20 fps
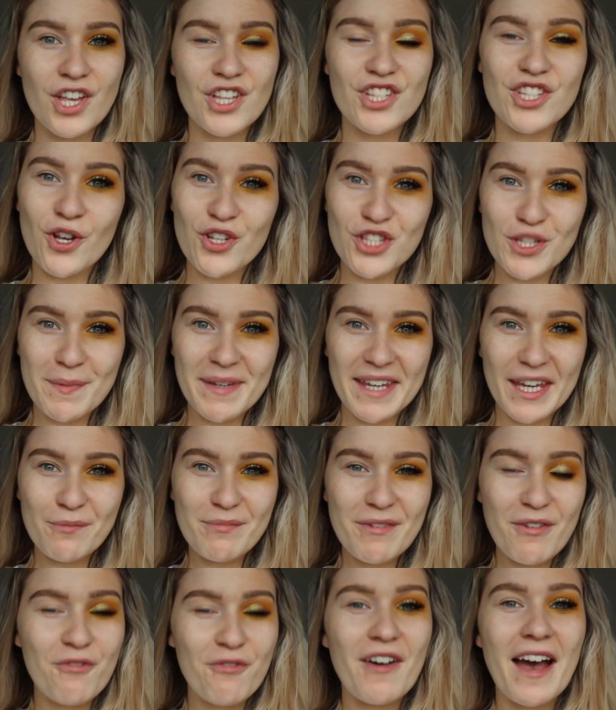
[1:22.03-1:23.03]
So to
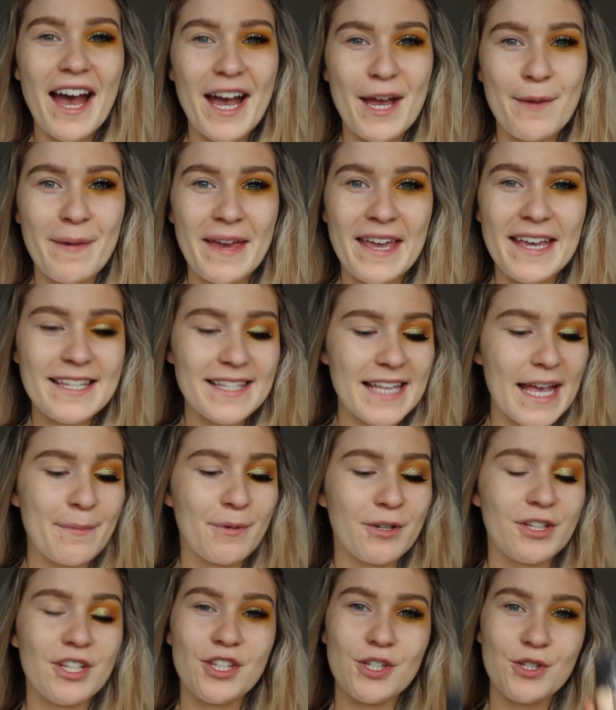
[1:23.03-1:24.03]
begin with for eye base,
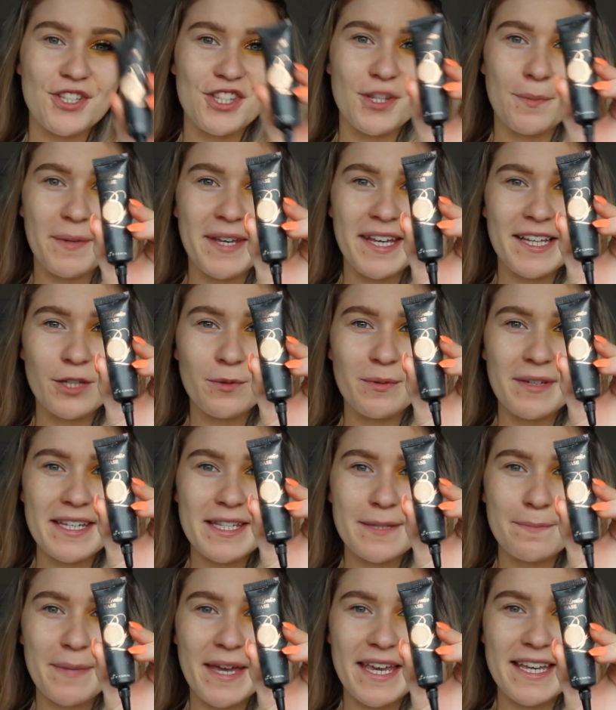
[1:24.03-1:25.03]
I'm going to use the P.
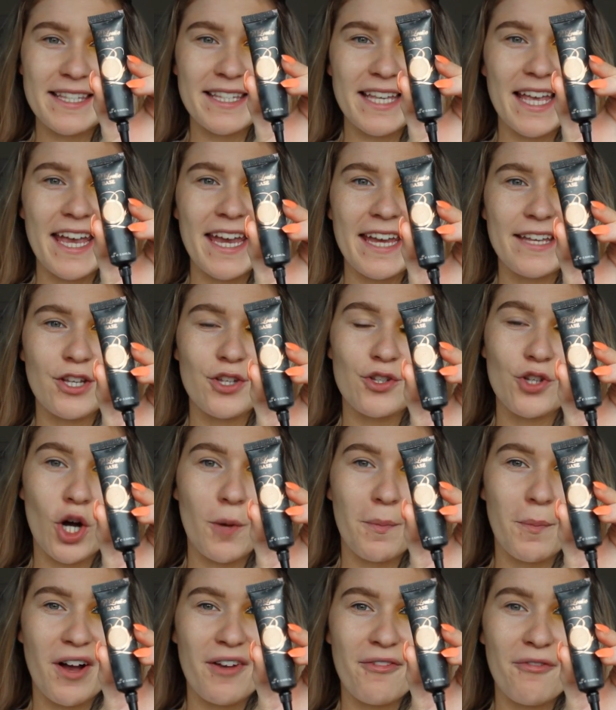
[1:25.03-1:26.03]
Louise base in
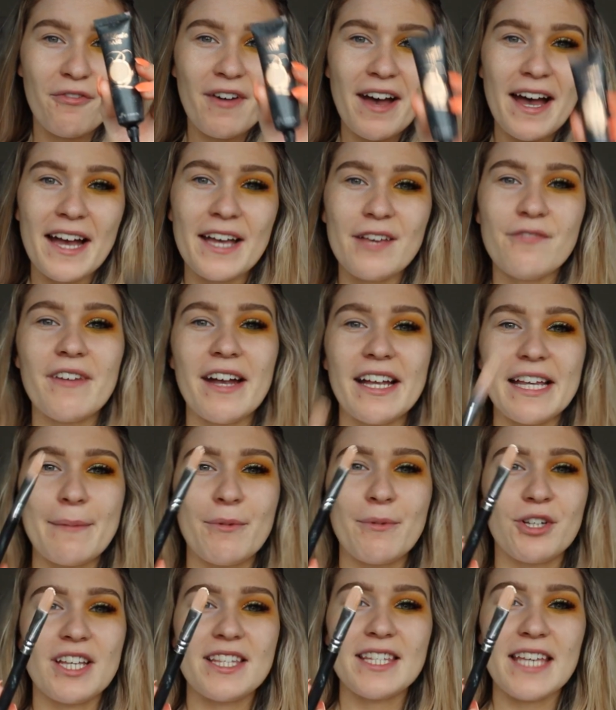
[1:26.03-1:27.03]
0.5 and
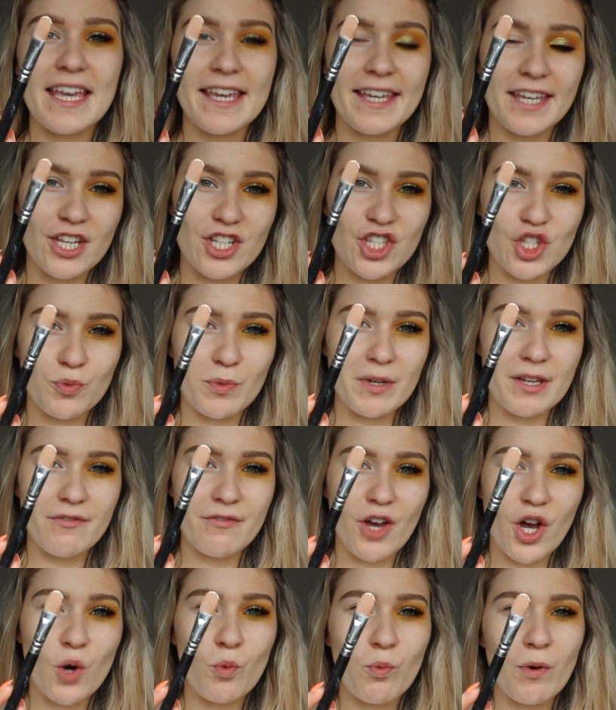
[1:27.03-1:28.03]
I'm going to take a
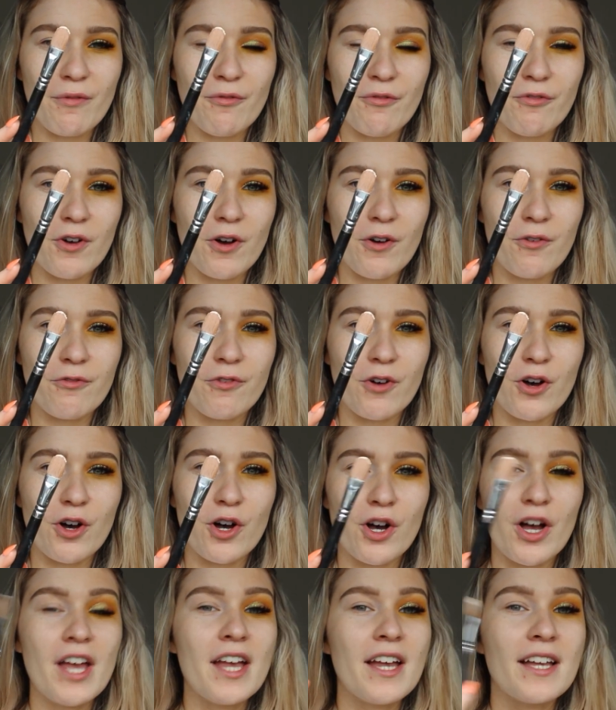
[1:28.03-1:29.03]
Zoeva
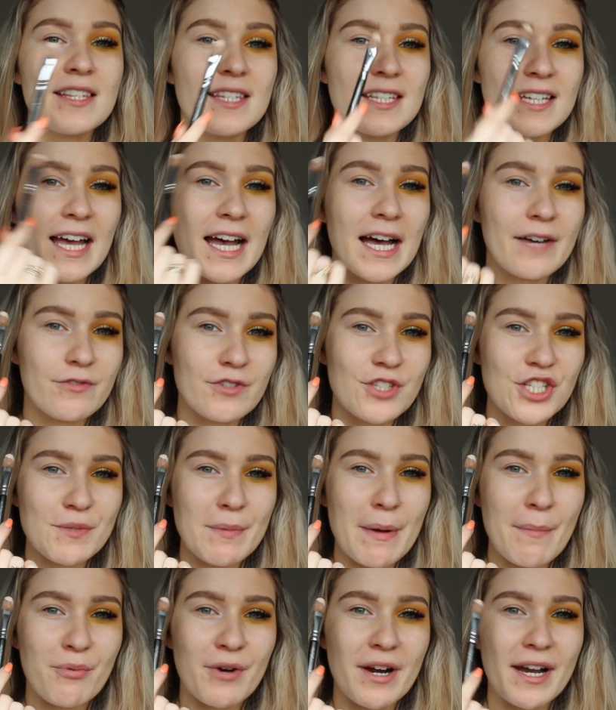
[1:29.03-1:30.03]
144 to carve
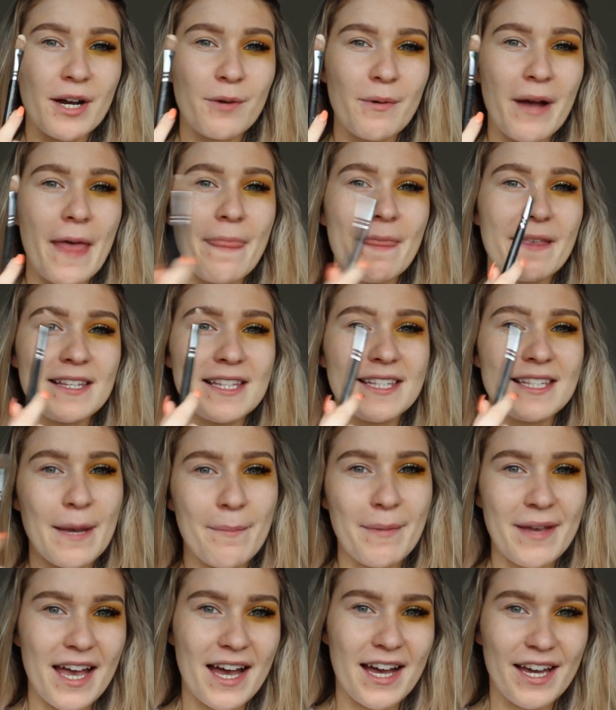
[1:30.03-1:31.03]
under my brow and then
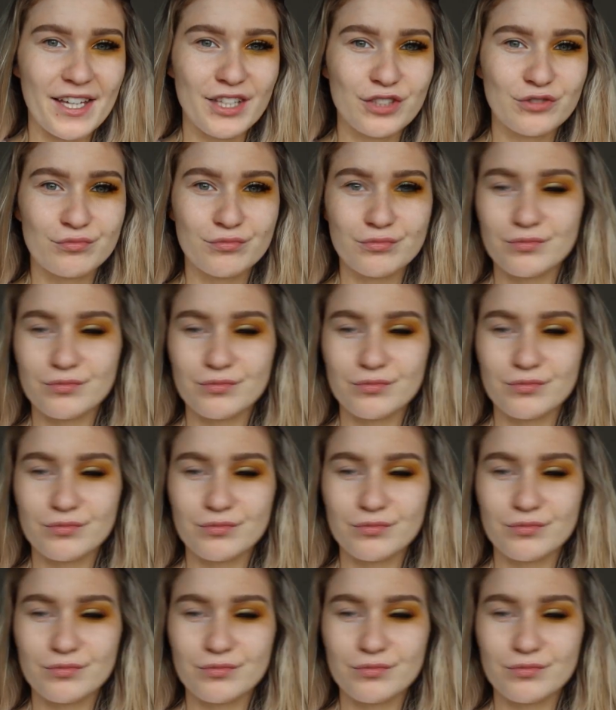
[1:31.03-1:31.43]
set my eye.